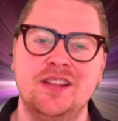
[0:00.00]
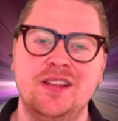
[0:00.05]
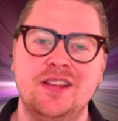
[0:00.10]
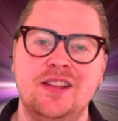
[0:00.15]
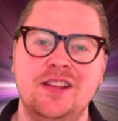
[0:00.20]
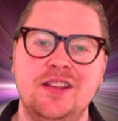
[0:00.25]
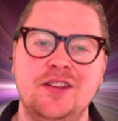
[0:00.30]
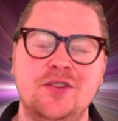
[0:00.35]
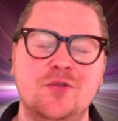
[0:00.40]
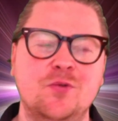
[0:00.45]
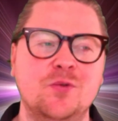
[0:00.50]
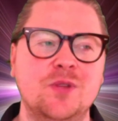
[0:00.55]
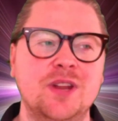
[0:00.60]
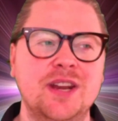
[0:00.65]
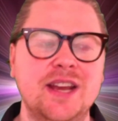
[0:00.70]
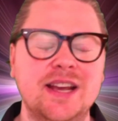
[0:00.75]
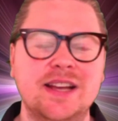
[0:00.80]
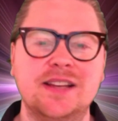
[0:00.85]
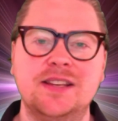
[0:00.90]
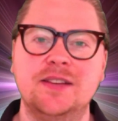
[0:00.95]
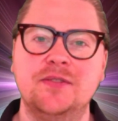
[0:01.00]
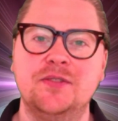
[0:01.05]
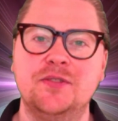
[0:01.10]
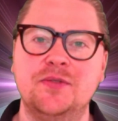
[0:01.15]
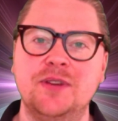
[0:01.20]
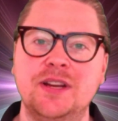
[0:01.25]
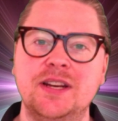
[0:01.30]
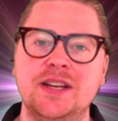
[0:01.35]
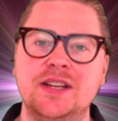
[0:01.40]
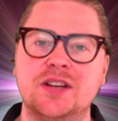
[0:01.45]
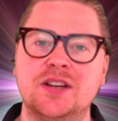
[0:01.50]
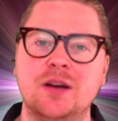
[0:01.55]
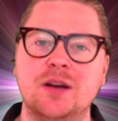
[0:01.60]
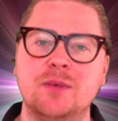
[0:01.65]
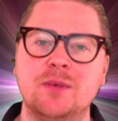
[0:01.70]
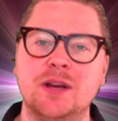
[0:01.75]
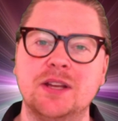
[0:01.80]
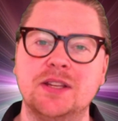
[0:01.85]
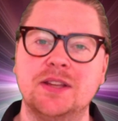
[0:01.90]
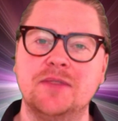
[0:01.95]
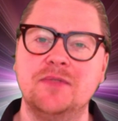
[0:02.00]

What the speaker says: All the negative 3D timelines.